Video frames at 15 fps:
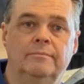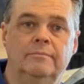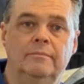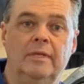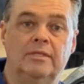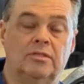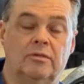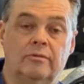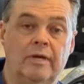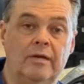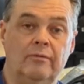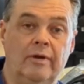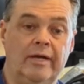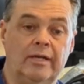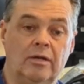It's a great
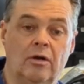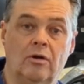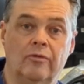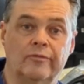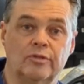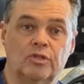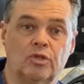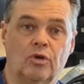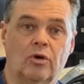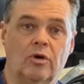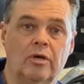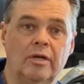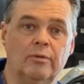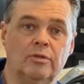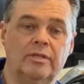way to go for
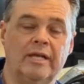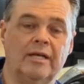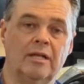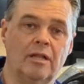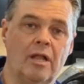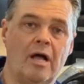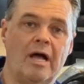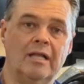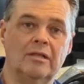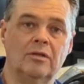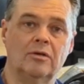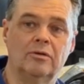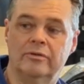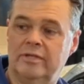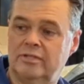sure. It would take a lot
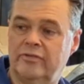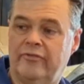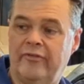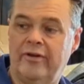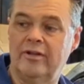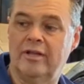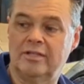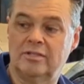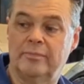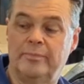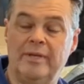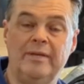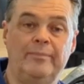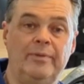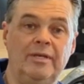though. That's a
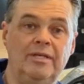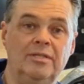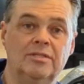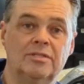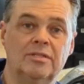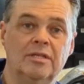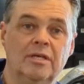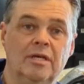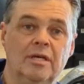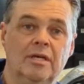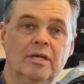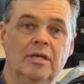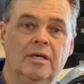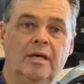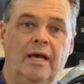big piece,
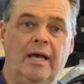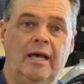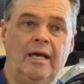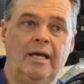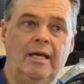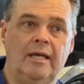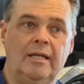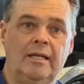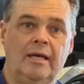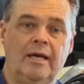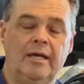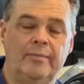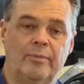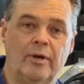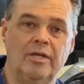and
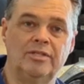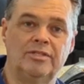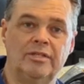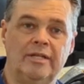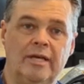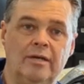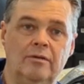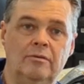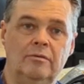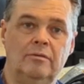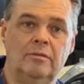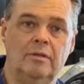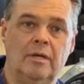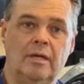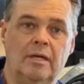I priced it
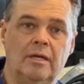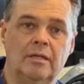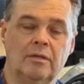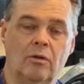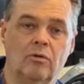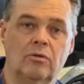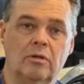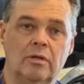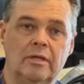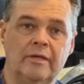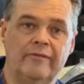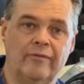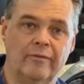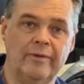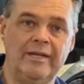out locally
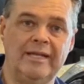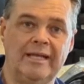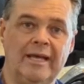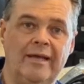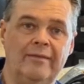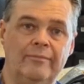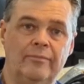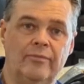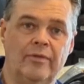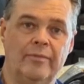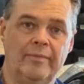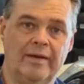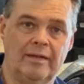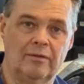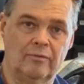for me to get the
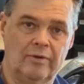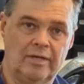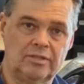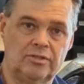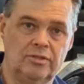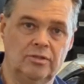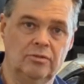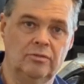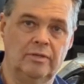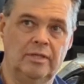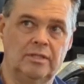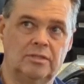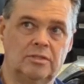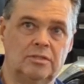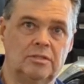metal rescue.
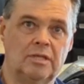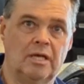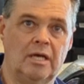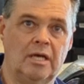It's